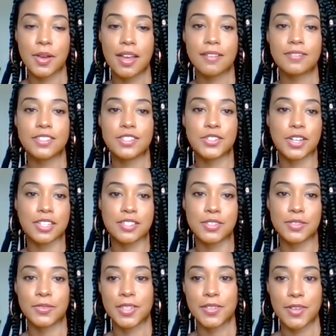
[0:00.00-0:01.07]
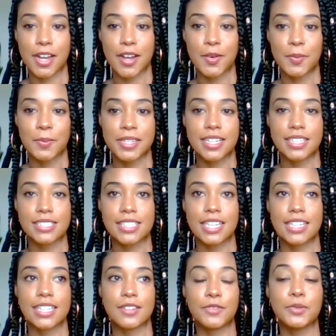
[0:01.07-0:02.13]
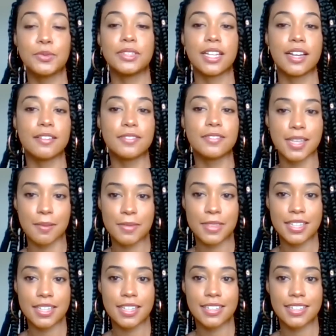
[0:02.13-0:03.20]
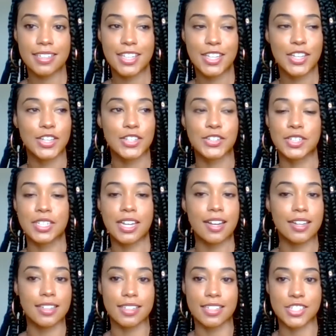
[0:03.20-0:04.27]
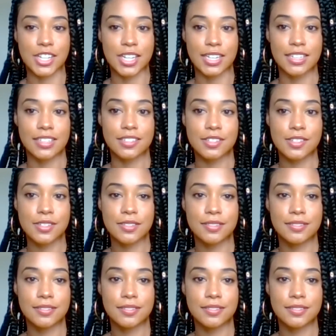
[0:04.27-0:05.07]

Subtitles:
have to the reroute because like if you love something, you're not gonna change.